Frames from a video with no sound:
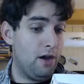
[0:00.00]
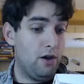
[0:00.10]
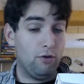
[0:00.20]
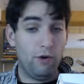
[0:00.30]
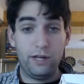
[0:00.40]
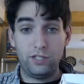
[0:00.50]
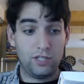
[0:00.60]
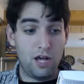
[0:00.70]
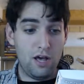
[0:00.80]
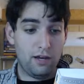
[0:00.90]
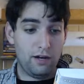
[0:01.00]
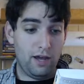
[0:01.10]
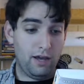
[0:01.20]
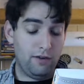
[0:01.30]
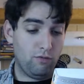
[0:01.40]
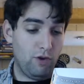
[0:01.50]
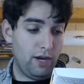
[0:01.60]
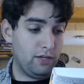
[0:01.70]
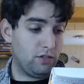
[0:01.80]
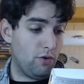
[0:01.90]
The race is on, and if
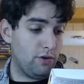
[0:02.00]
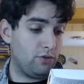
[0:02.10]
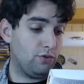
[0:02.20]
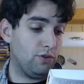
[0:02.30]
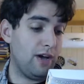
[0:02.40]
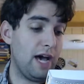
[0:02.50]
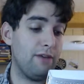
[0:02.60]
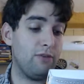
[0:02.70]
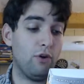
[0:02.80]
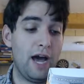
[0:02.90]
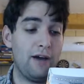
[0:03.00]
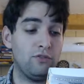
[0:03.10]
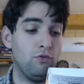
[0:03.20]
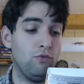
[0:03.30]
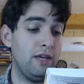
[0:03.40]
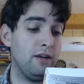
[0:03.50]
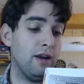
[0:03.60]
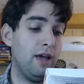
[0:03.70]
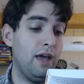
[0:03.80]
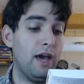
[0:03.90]
Wade's going to survive, he'll have to
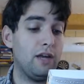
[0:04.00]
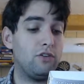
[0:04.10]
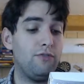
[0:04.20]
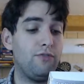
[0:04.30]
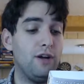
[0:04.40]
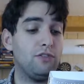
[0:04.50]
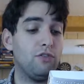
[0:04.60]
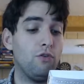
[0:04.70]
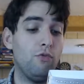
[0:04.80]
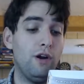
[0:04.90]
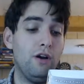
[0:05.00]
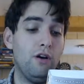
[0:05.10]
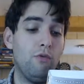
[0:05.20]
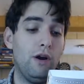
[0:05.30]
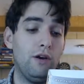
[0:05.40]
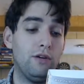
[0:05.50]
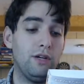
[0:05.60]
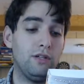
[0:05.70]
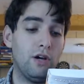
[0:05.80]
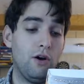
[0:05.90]
win and confront the real world
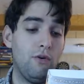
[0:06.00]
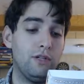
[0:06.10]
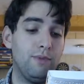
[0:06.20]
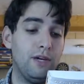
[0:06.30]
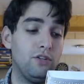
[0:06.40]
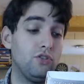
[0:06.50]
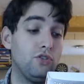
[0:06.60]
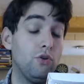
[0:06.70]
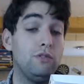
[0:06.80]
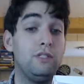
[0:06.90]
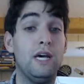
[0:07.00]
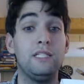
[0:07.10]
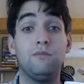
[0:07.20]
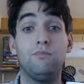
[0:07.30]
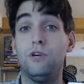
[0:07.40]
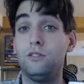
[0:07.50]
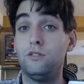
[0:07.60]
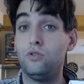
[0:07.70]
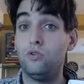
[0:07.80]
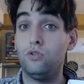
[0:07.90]
he's always been so
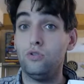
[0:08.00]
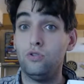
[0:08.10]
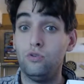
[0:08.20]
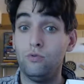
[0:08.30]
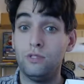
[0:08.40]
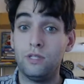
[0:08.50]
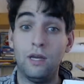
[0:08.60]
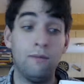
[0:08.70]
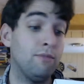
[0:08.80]
desperate to escape.